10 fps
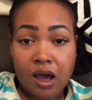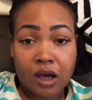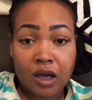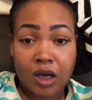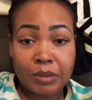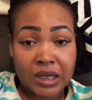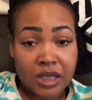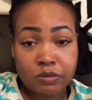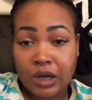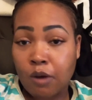And
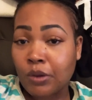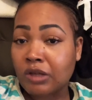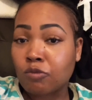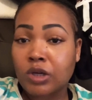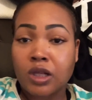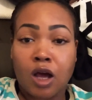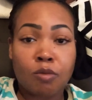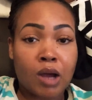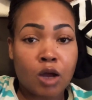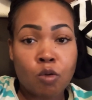that's what I went with
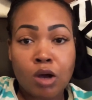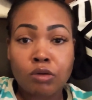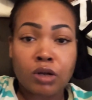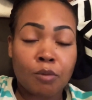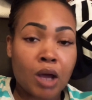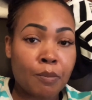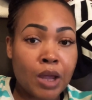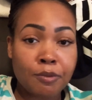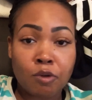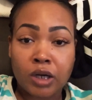on my quote and on my
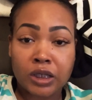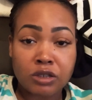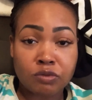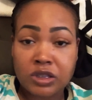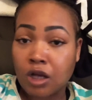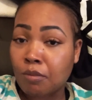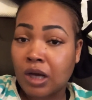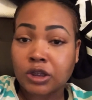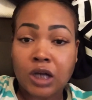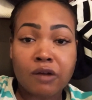paperwork. That's what's on
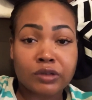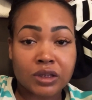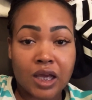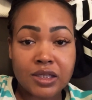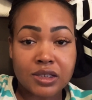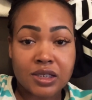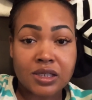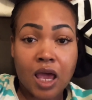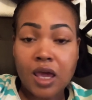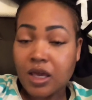my driver's
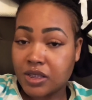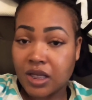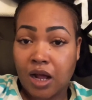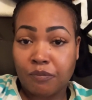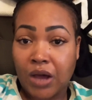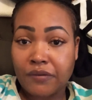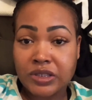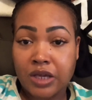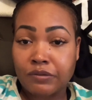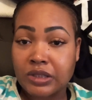license, is that I'm
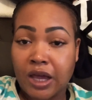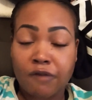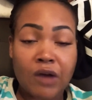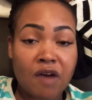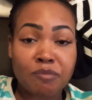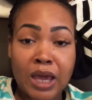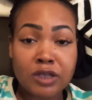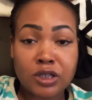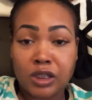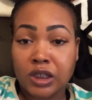5'7". Now, if I've
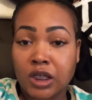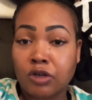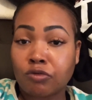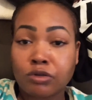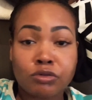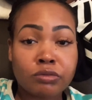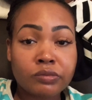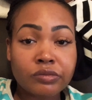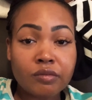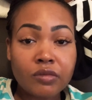magically
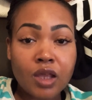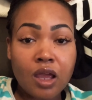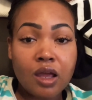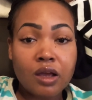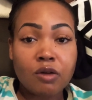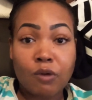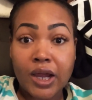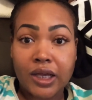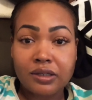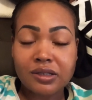grew,
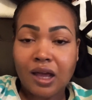great.